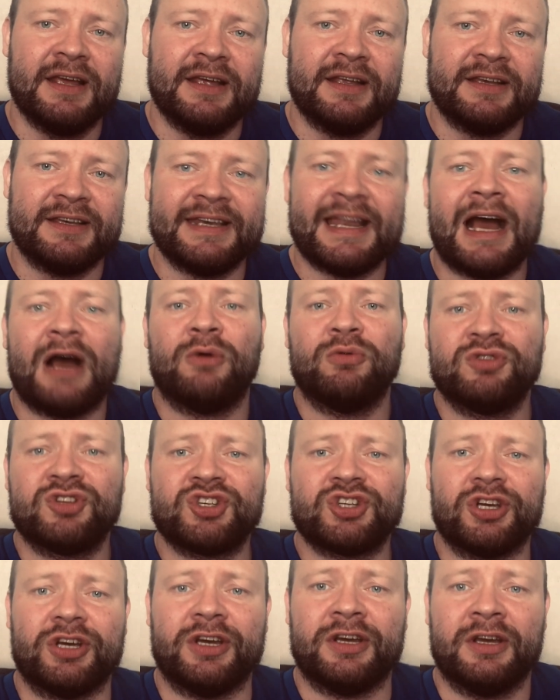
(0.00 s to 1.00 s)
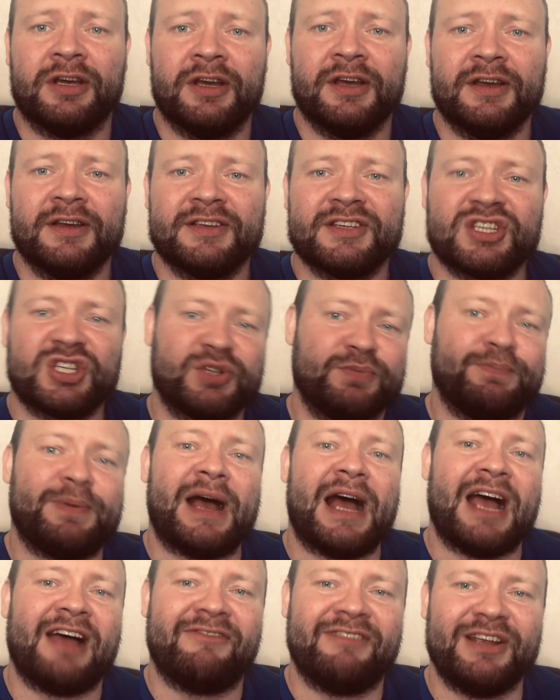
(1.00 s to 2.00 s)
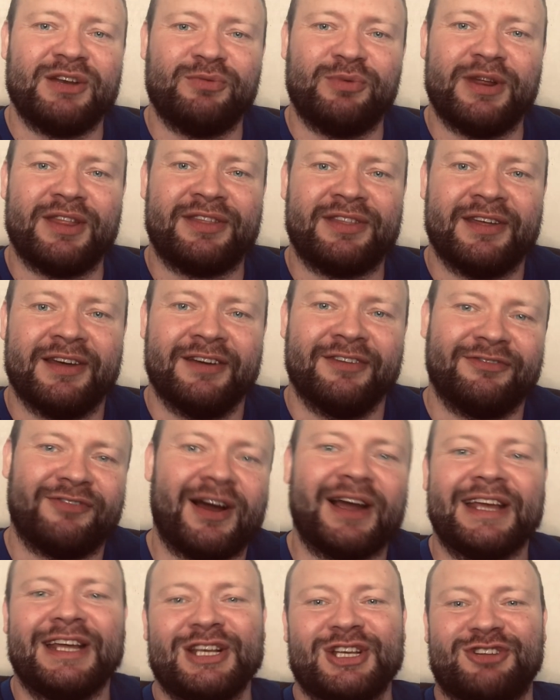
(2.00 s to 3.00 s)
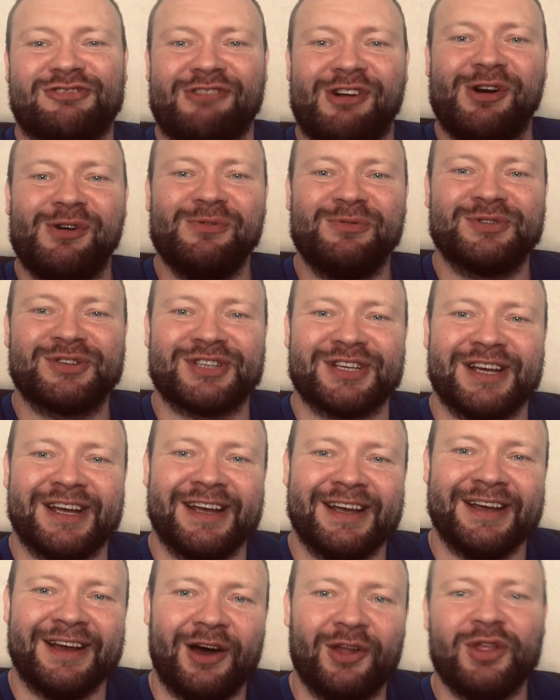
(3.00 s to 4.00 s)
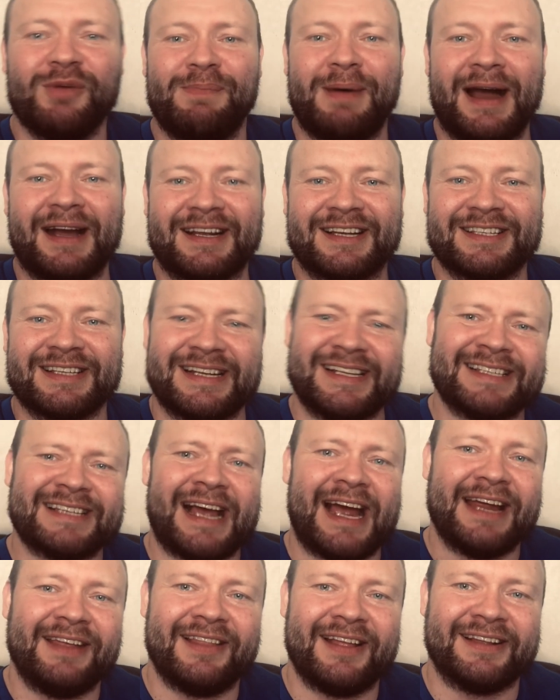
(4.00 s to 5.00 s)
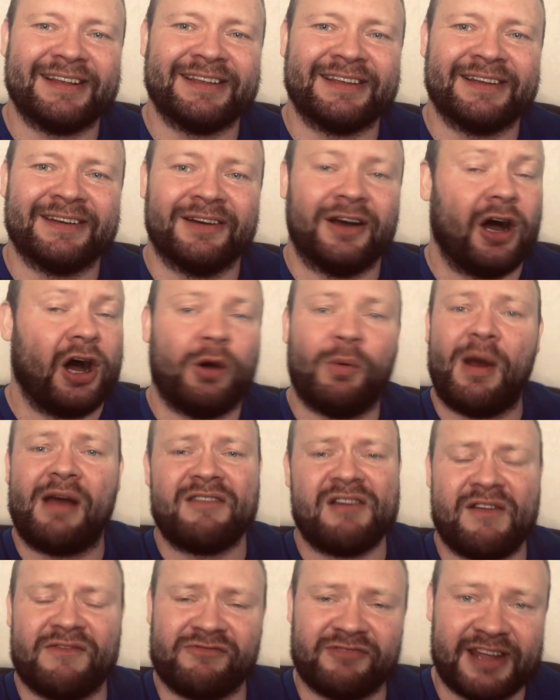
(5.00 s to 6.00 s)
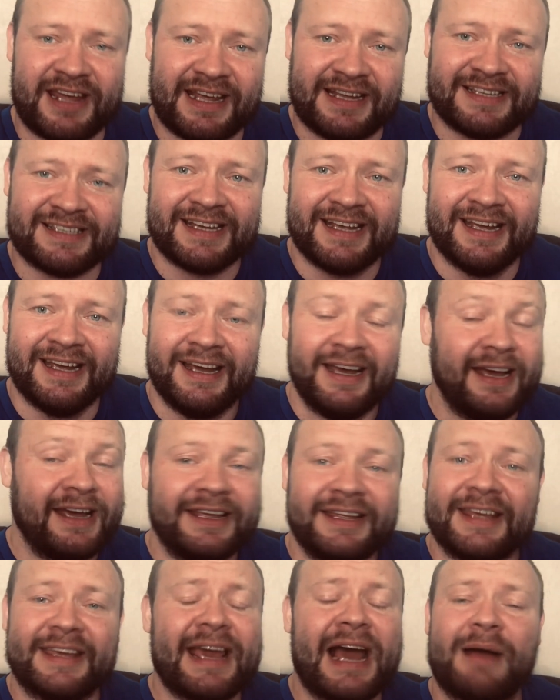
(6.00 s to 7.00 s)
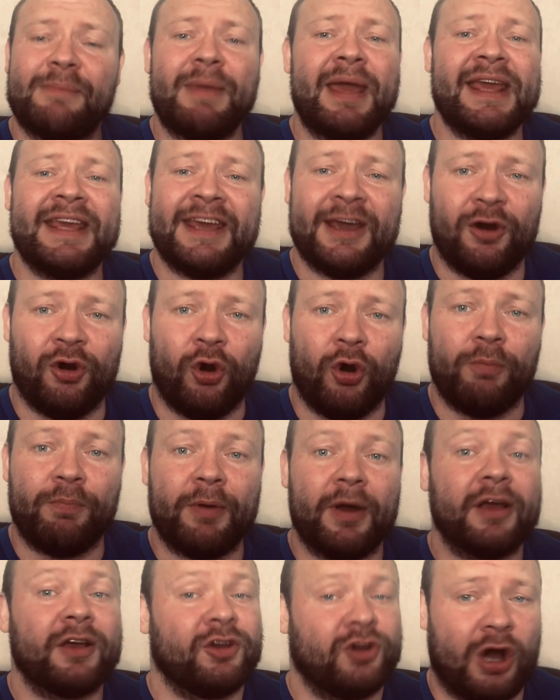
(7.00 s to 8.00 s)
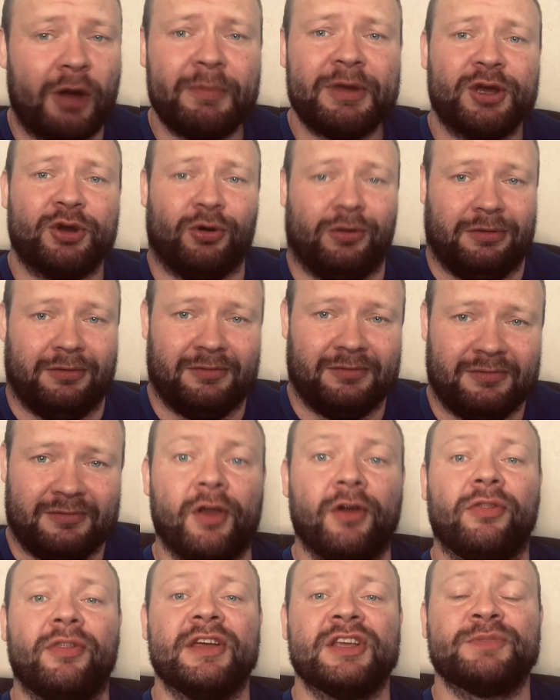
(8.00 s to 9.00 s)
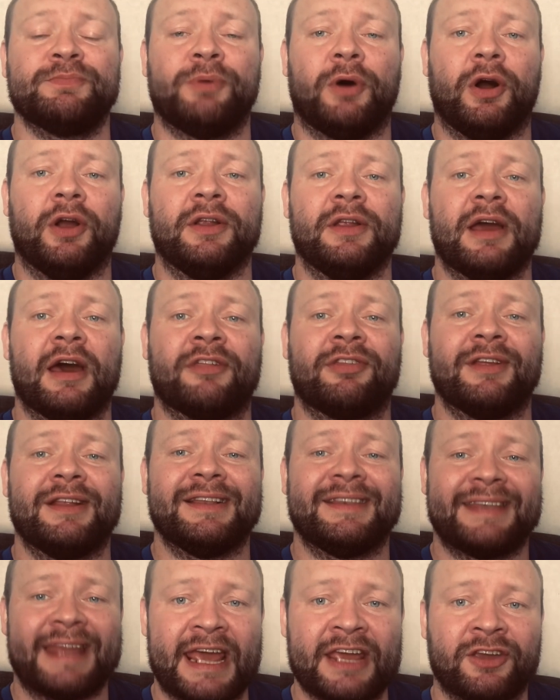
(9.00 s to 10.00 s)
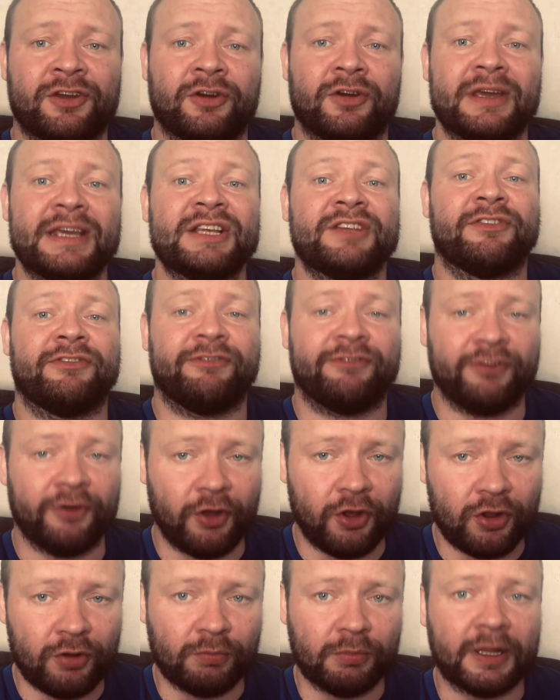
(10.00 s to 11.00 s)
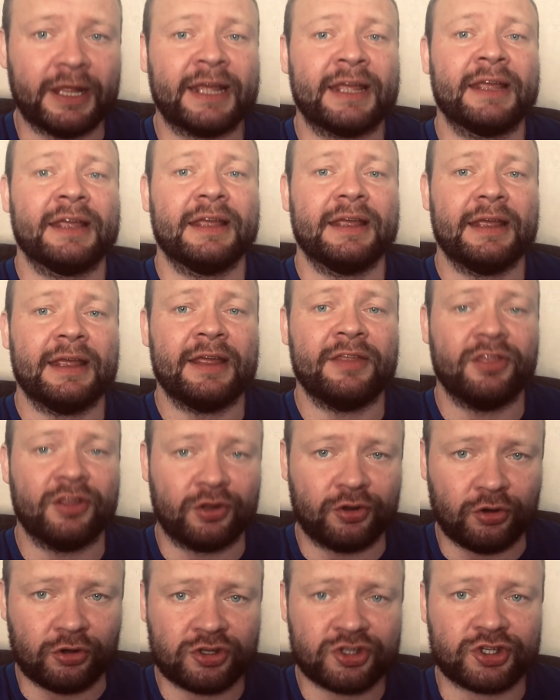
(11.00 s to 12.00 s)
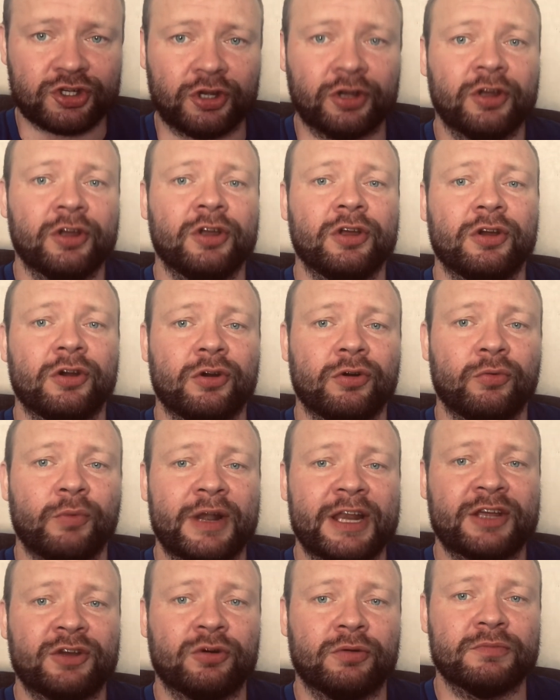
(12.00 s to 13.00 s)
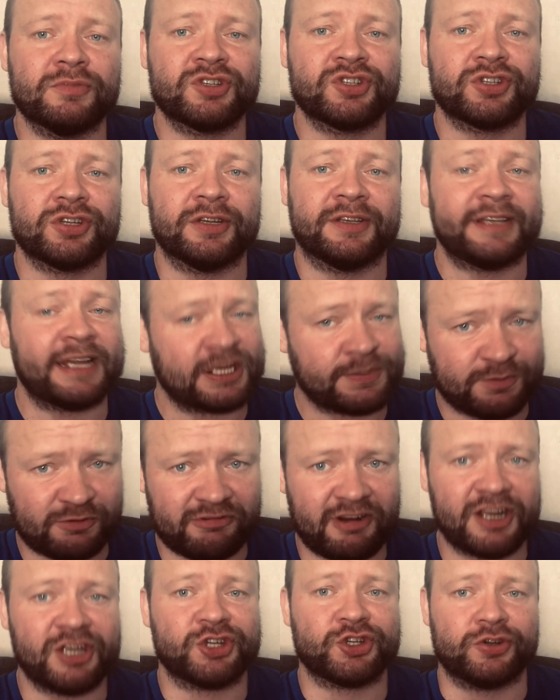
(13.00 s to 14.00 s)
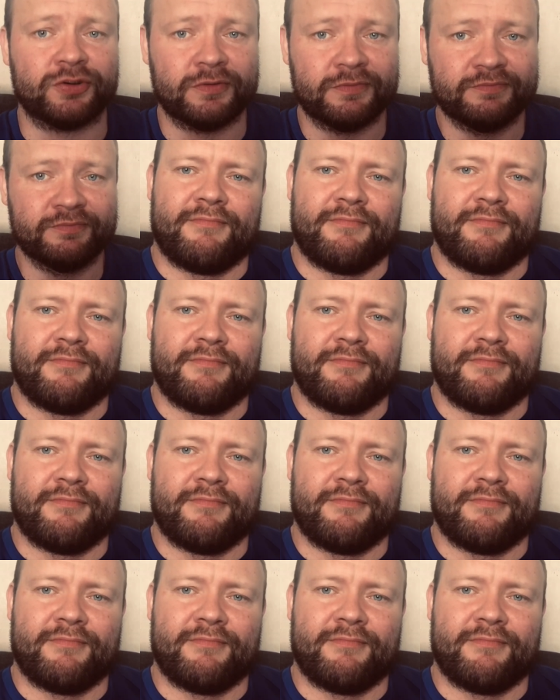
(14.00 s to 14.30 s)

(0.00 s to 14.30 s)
now to sparring with fighting trolls on the bags in Thailand or wherever he is. You can't make it up. Comical. At this point, I think Decca is firmly in the gutter when it comes to desperation.